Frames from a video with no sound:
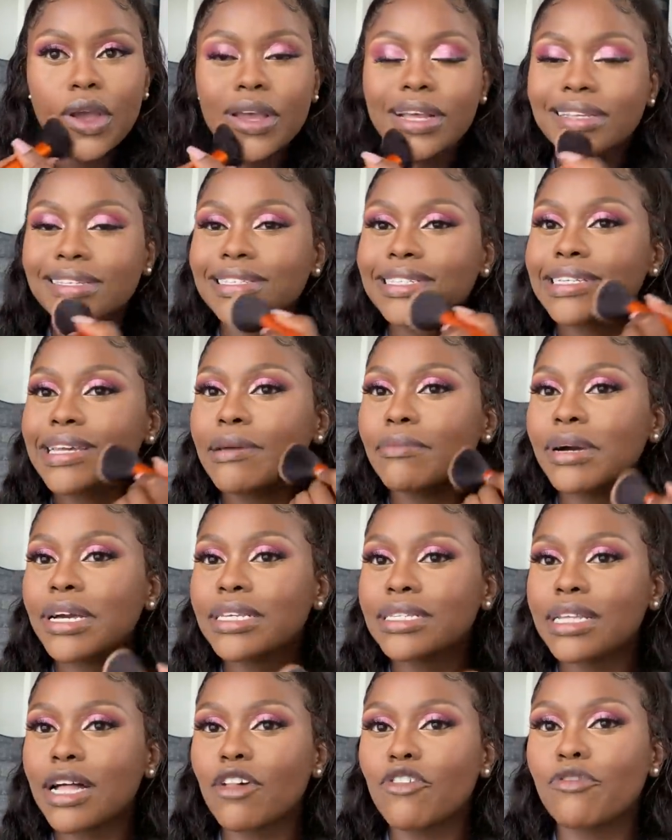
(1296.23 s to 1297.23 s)
steer
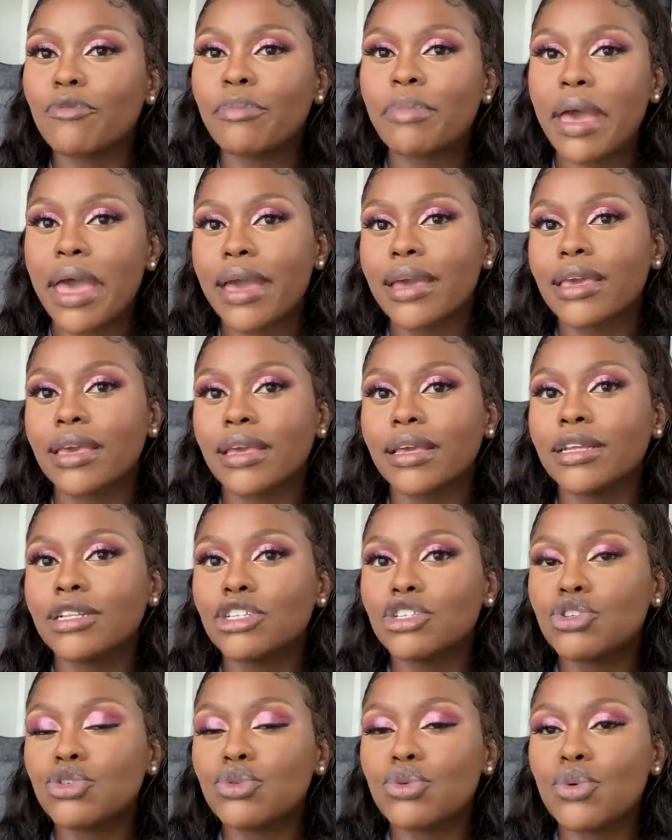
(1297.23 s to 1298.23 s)
myself back
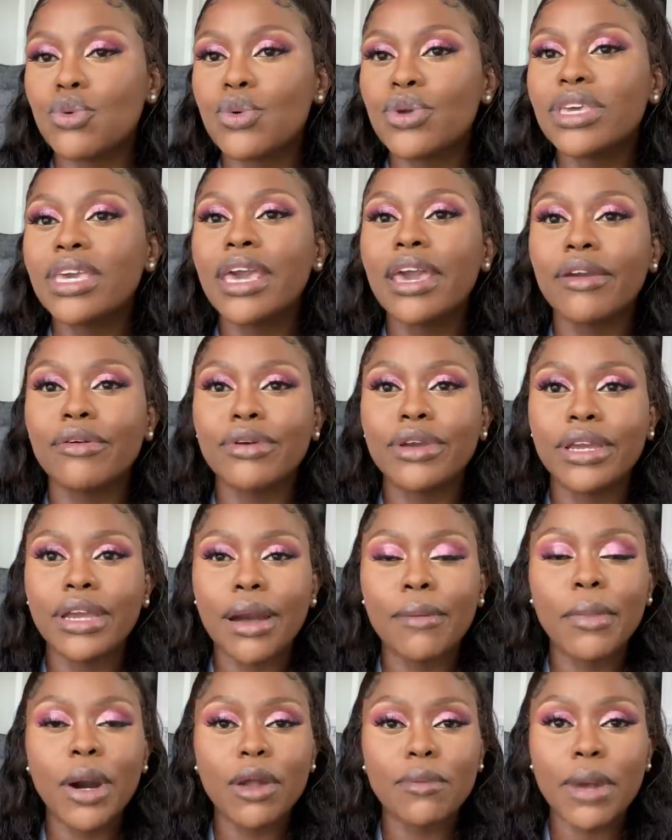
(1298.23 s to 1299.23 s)
into caring
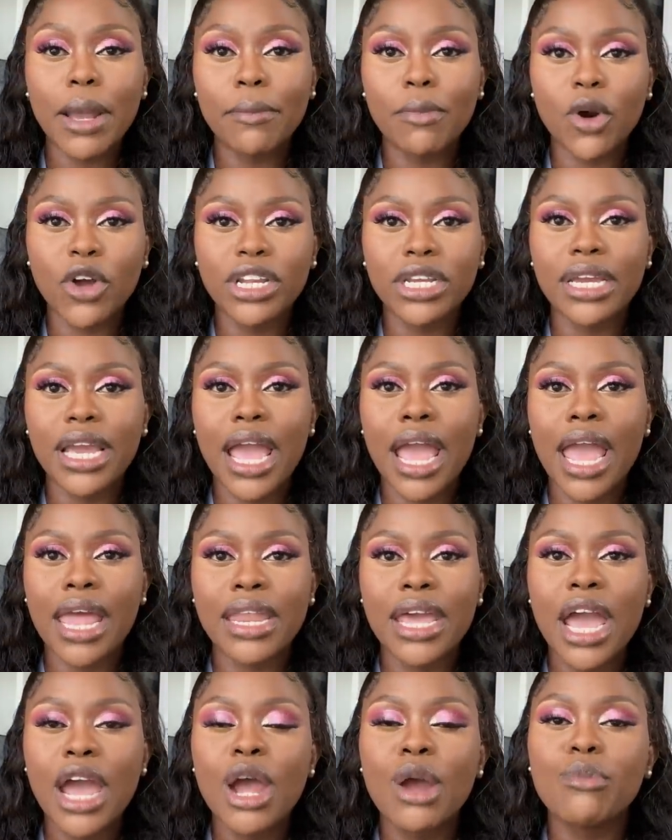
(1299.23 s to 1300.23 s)
about my body
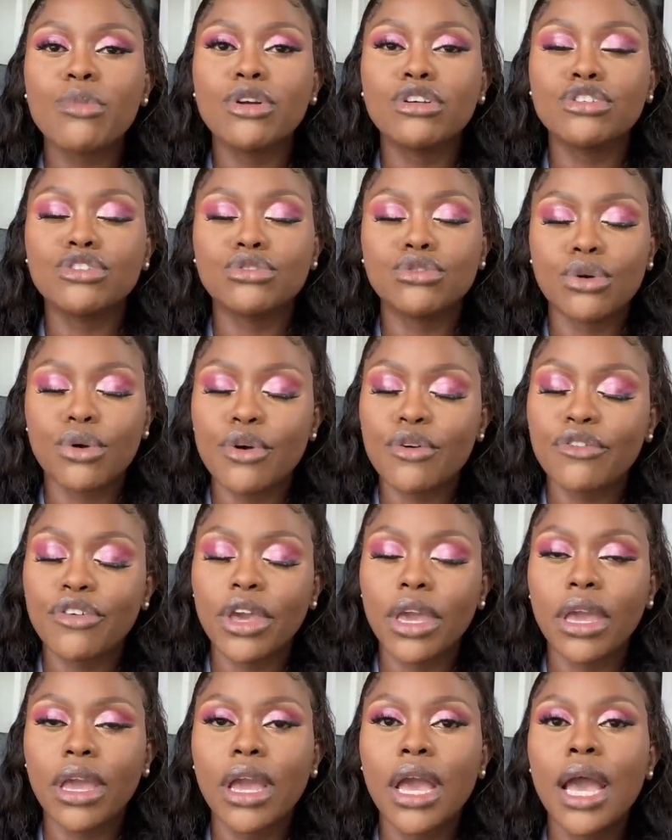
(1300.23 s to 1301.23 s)
and
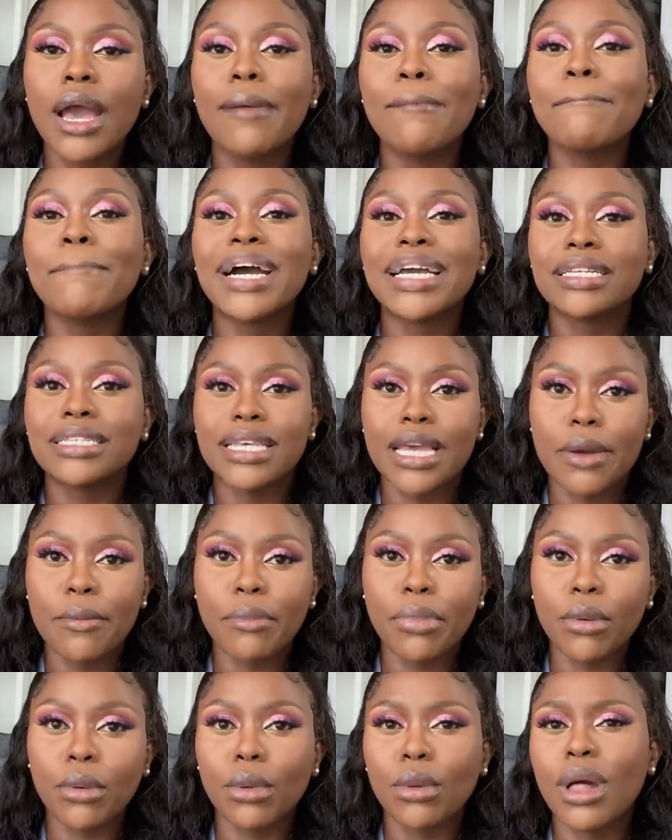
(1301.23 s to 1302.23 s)
preserving my
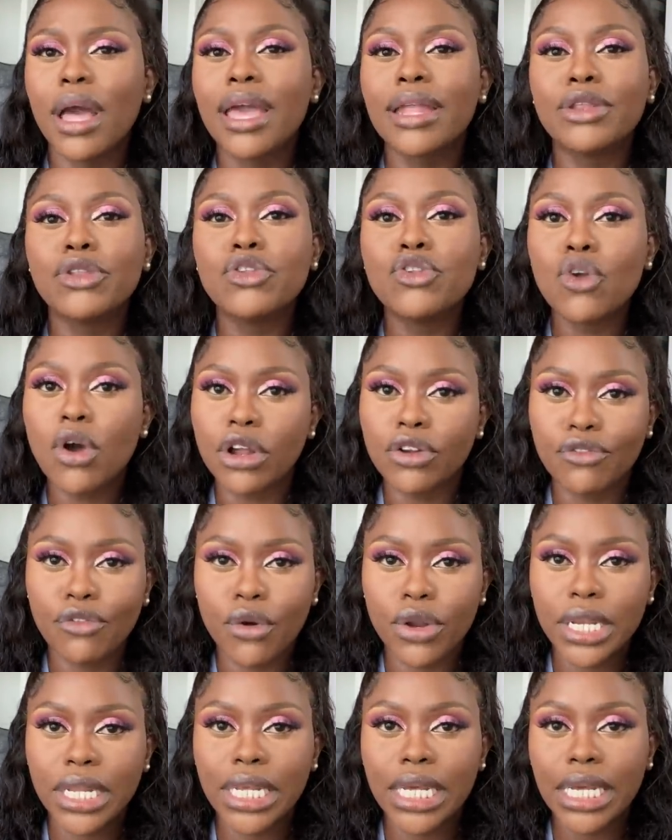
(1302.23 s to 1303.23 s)
temple and not
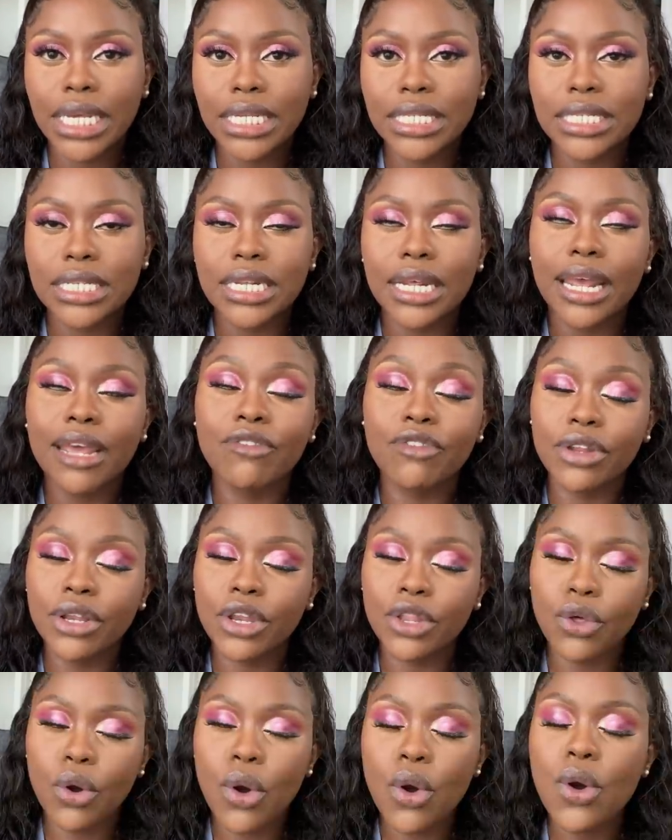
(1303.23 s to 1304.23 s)
fornicate
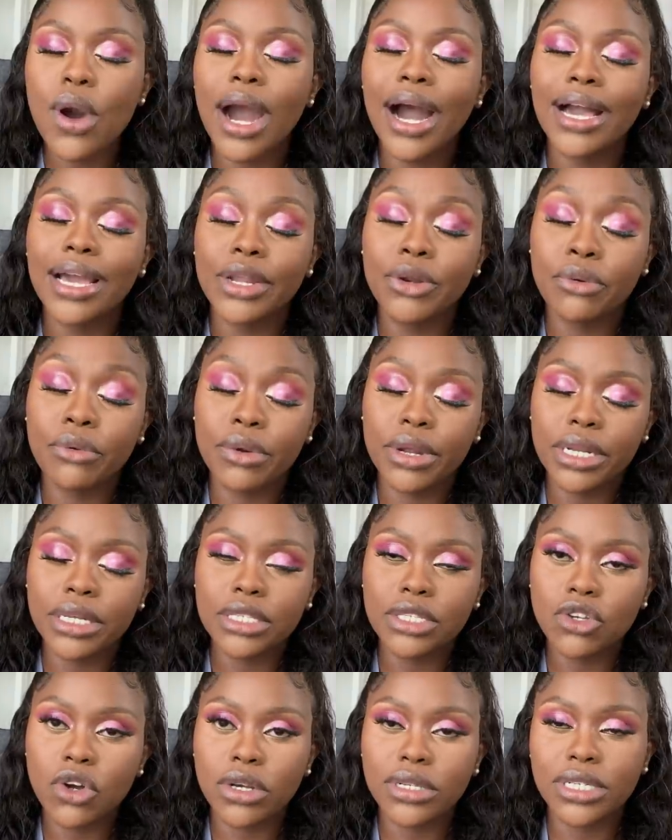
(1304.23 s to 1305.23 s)
even though I had already
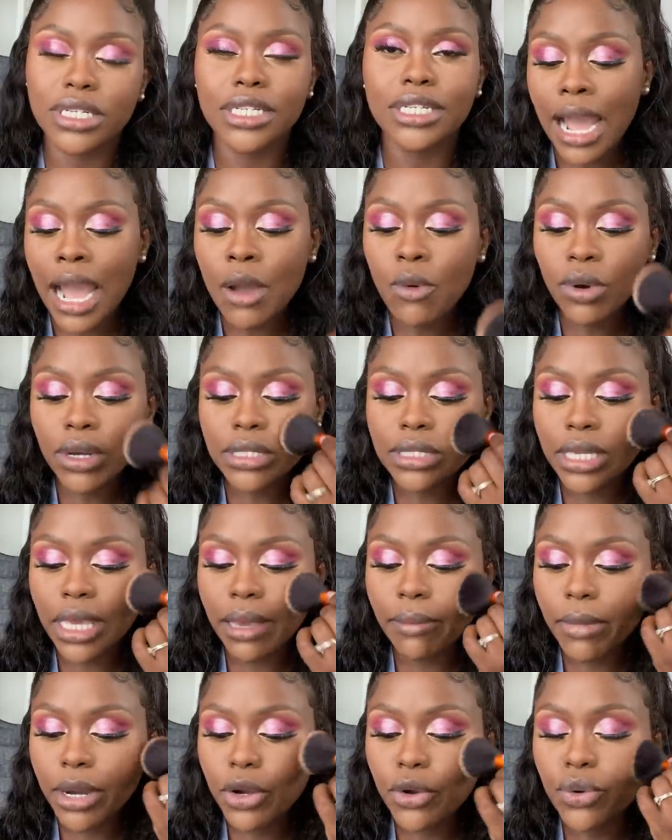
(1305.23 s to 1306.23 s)
started. I once
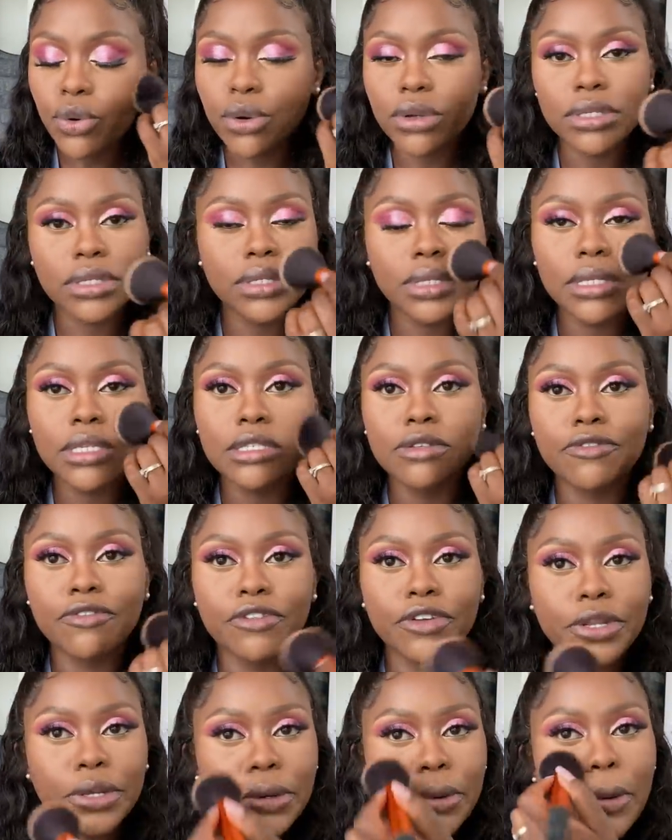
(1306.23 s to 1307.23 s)
came across this
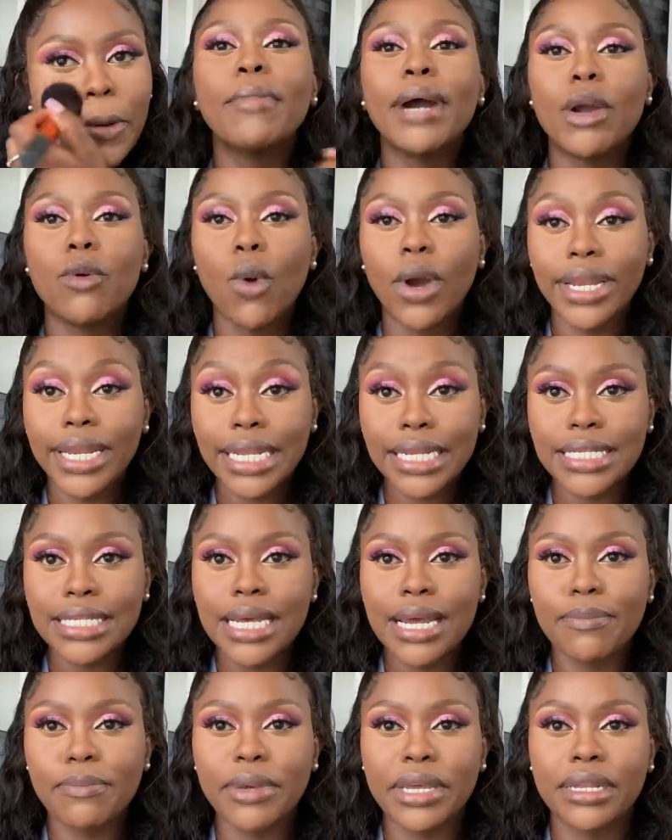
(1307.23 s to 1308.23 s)
video by
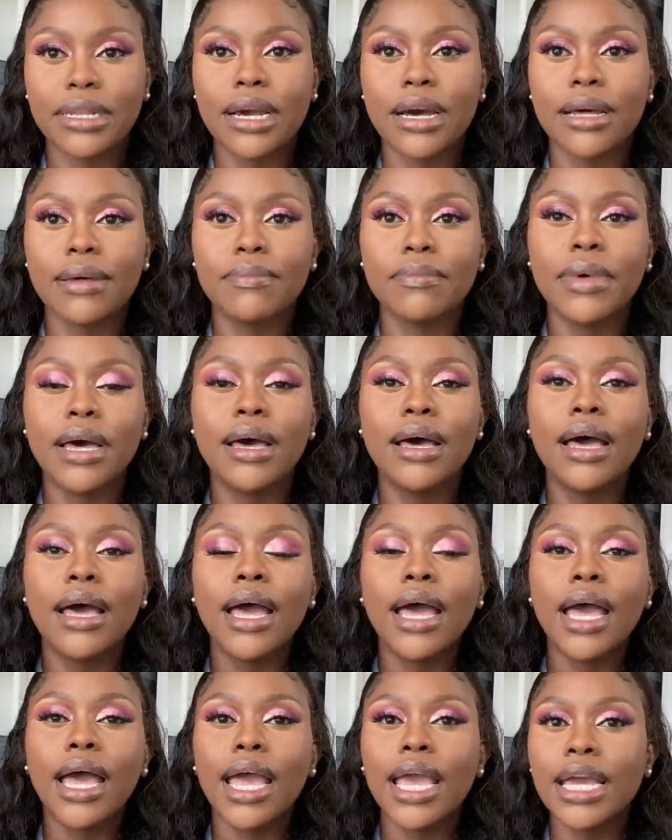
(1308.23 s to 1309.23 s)
Juanita Bynum
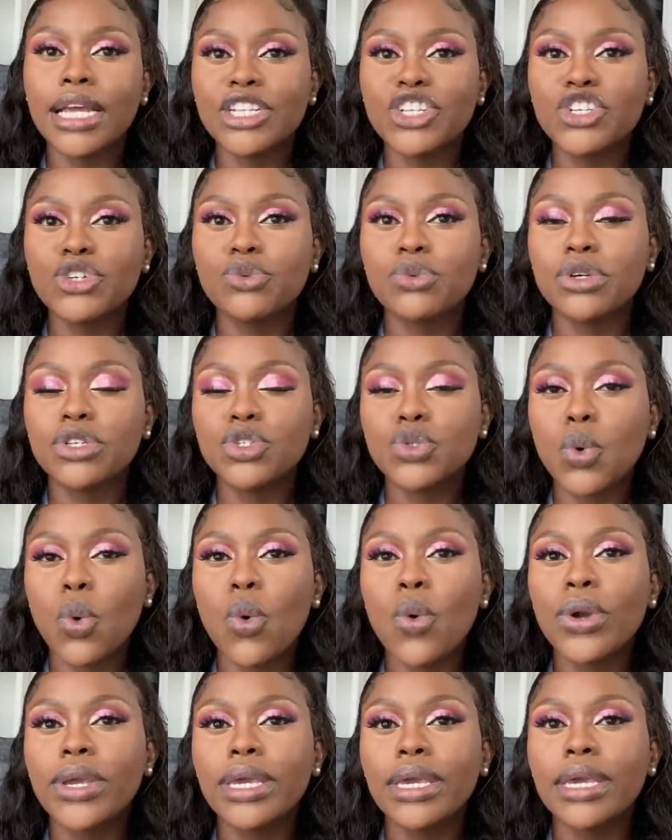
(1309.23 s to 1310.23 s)
and she was
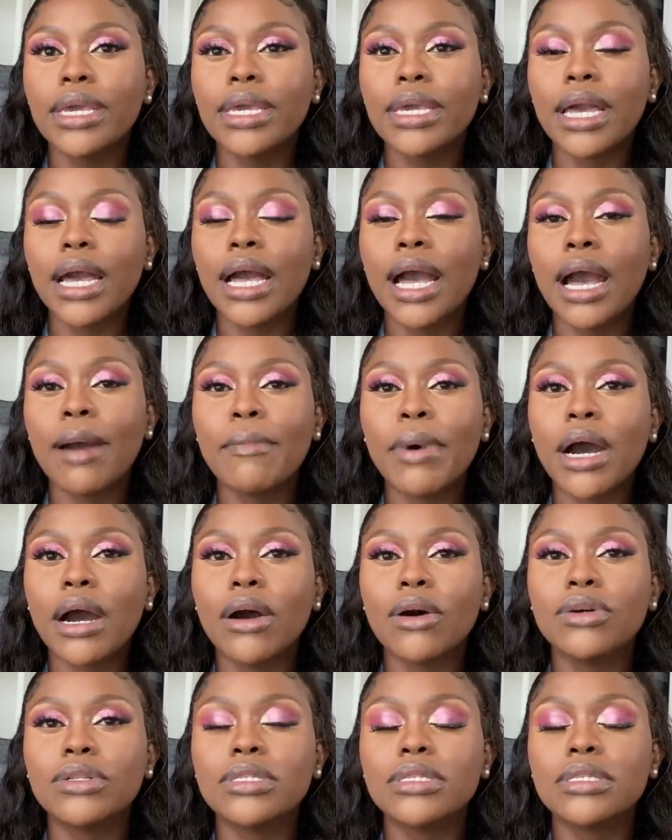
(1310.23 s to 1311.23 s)
talking
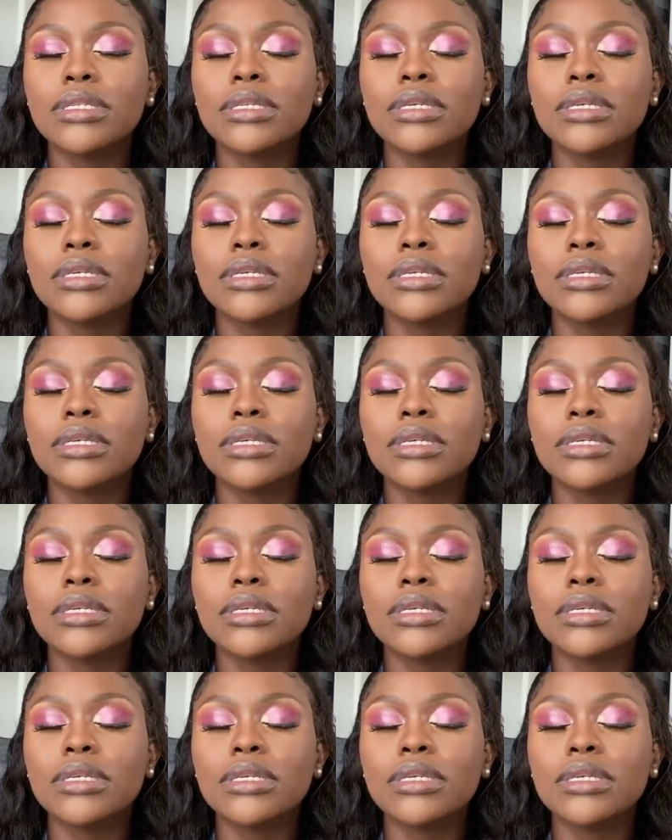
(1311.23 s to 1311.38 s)
about